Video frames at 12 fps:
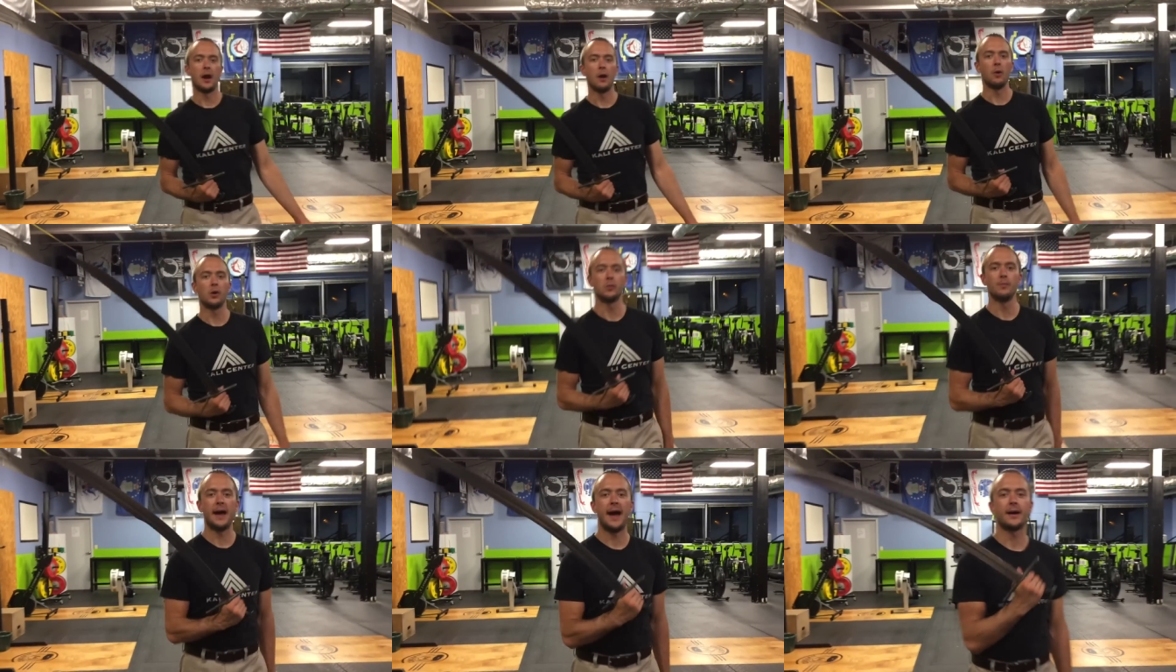Alright,
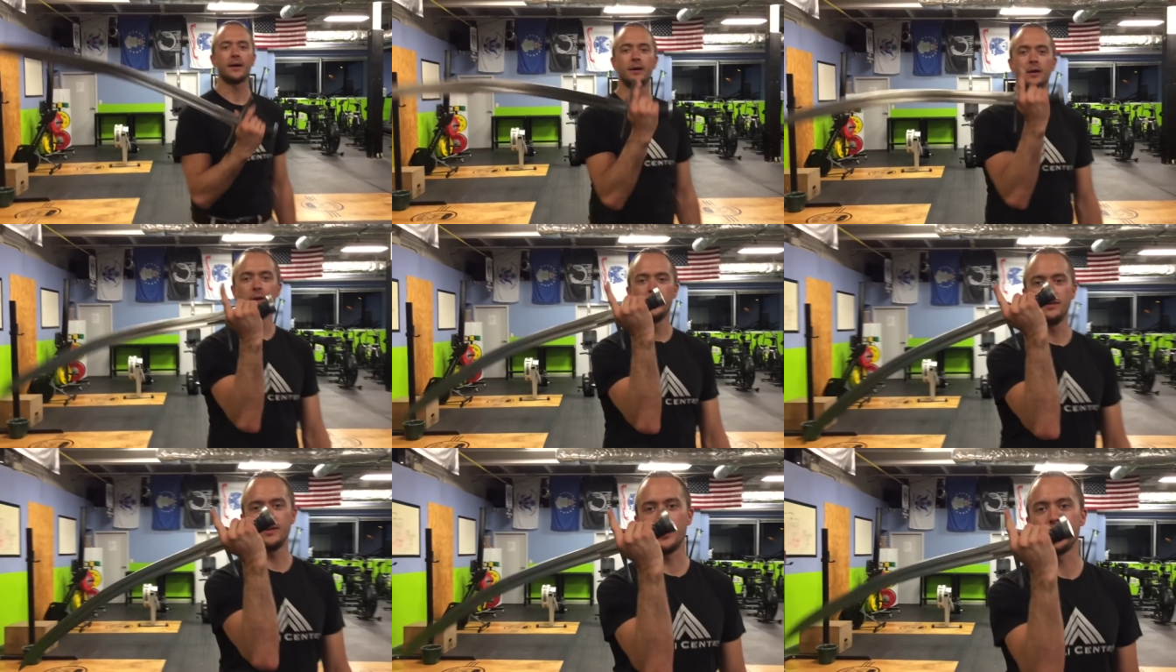welcome back.
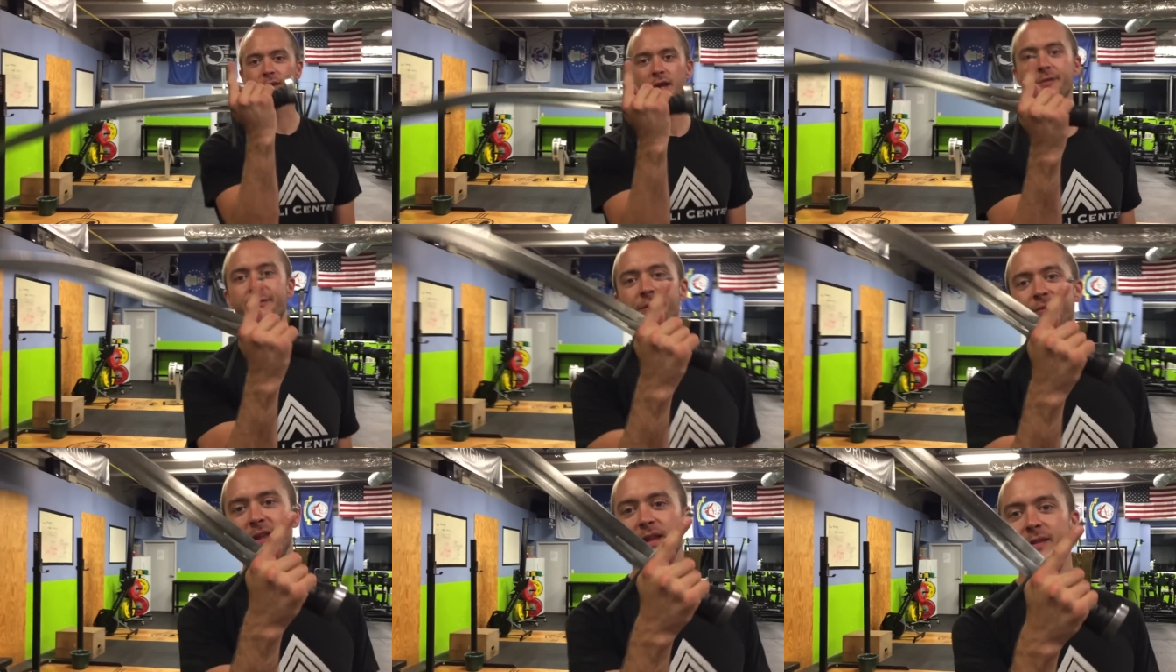Delton
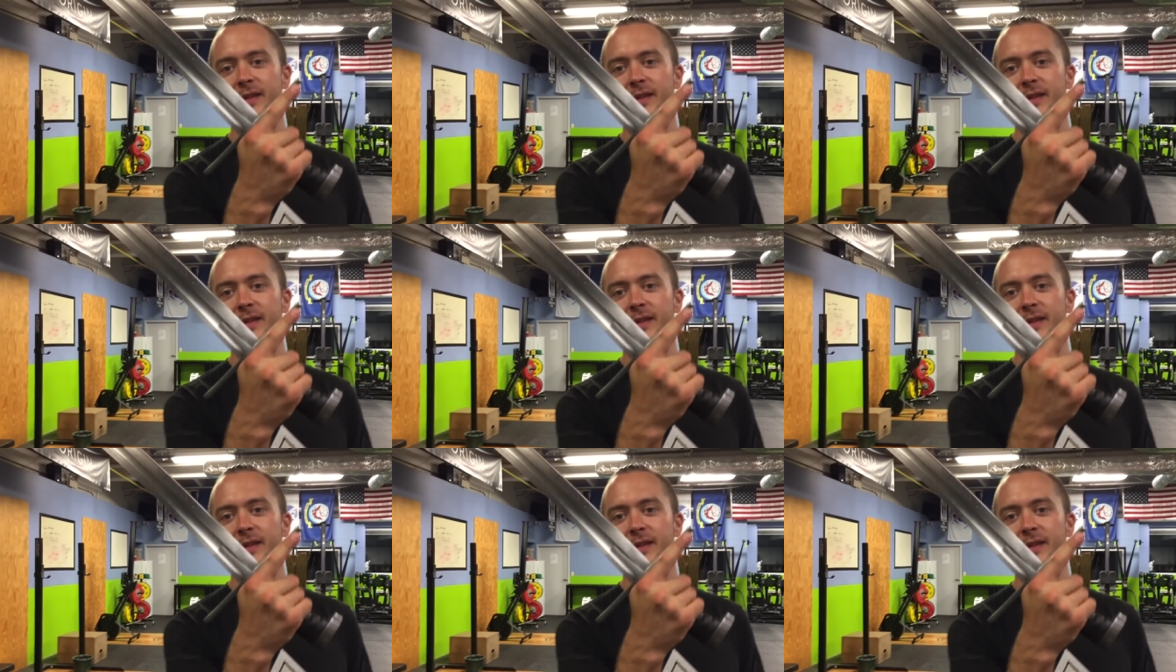15th